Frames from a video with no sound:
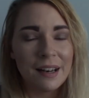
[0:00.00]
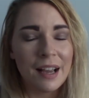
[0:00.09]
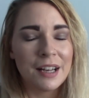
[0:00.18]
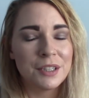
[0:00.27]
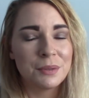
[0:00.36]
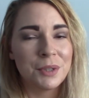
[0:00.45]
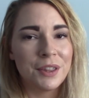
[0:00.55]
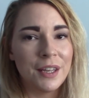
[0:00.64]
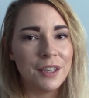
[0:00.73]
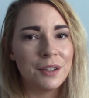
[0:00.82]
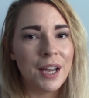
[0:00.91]
I just want to
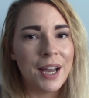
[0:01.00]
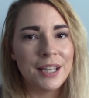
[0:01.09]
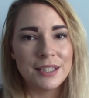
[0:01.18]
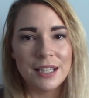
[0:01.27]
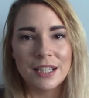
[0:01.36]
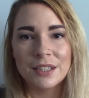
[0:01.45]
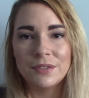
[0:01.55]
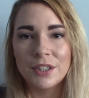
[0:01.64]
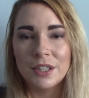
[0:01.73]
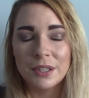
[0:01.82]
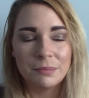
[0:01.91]
thank you guys. Thanks
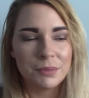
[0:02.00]
for